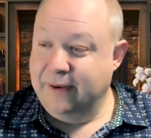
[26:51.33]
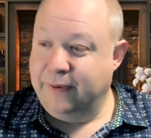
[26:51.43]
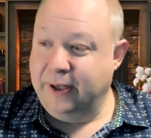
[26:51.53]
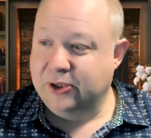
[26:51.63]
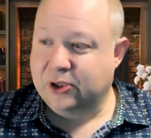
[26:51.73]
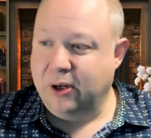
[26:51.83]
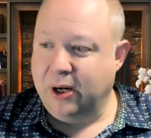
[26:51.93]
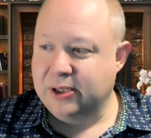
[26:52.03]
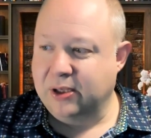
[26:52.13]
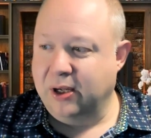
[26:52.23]
fingers
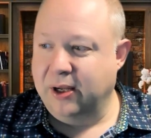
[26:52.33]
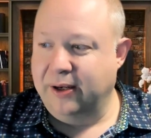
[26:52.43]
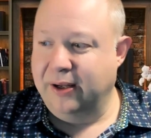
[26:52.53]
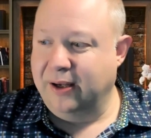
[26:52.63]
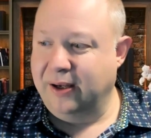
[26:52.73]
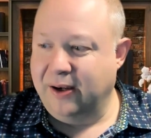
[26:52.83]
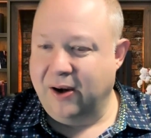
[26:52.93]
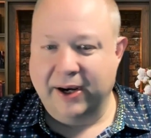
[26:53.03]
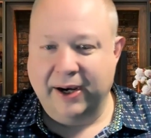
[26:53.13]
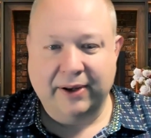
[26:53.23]
crossed
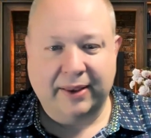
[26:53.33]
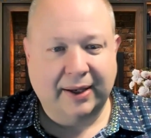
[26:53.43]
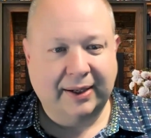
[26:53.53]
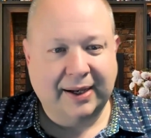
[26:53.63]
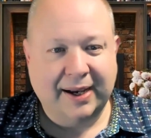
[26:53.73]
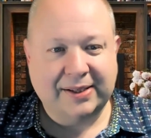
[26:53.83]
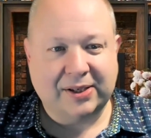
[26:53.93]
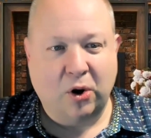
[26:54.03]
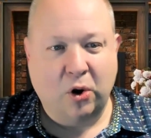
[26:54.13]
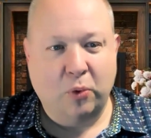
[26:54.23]
on everything,
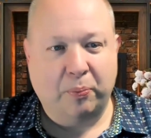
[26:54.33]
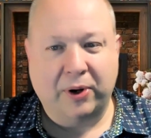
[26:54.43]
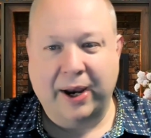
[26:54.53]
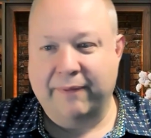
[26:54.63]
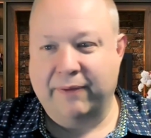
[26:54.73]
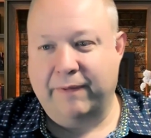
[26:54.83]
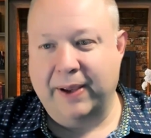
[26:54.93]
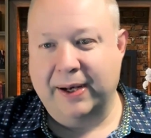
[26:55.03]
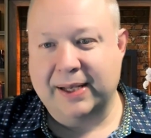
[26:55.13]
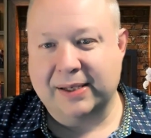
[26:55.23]
guys. Hope you're having a
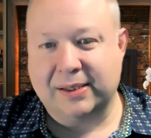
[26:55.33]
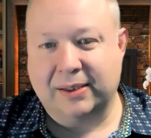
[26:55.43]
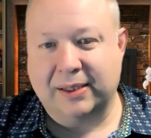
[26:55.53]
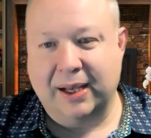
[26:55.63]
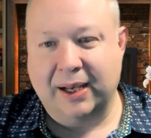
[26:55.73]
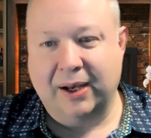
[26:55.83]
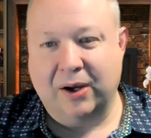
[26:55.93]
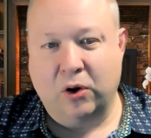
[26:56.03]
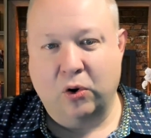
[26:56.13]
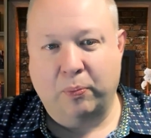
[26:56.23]
fantastic day.
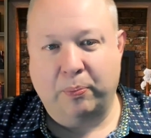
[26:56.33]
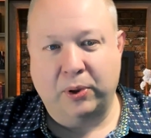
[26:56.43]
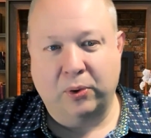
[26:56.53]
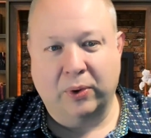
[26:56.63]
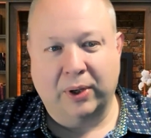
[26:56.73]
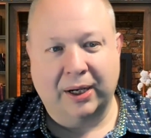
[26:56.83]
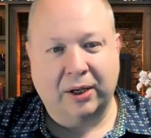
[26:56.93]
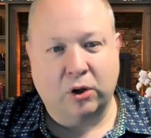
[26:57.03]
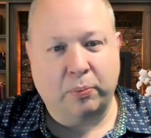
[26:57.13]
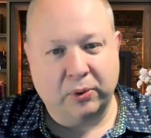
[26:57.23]
Hope you
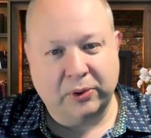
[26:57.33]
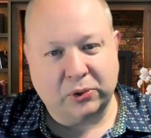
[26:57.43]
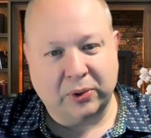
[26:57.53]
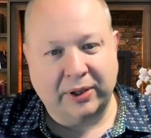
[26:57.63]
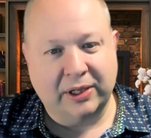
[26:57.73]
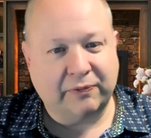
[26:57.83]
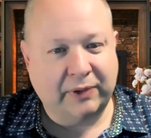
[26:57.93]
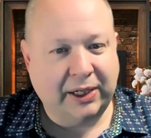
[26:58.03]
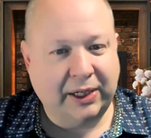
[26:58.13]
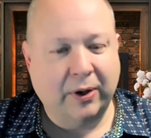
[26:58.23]
enjoyed this
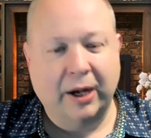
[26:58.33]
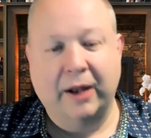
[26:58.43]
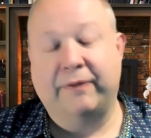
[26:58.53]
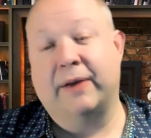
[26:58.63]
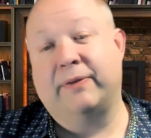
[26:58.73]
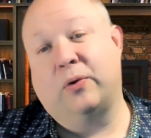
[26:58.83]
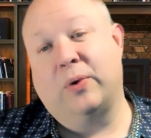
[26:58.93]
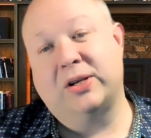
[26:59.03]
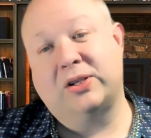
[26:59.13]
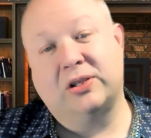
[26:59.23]
video. If you have any
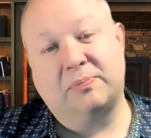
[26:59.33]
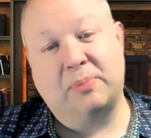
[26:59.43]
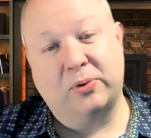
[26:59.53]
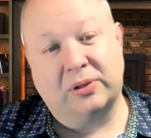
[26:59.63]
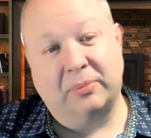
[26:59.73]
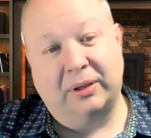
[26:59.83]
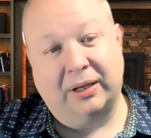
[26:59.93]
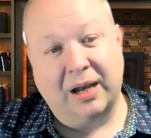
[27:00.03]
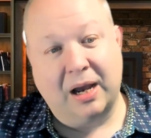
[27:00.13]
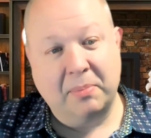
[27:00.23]
questions, post them in the
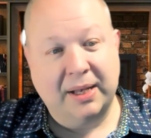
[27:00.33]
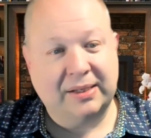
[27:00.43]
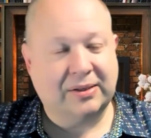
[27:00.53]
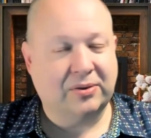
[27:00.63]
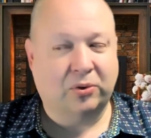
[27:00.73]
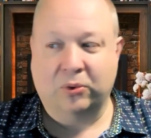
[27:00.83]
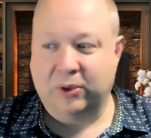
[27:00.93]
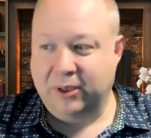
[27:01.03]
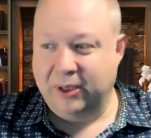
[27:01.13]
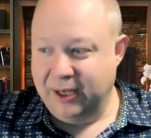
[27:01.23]
comments or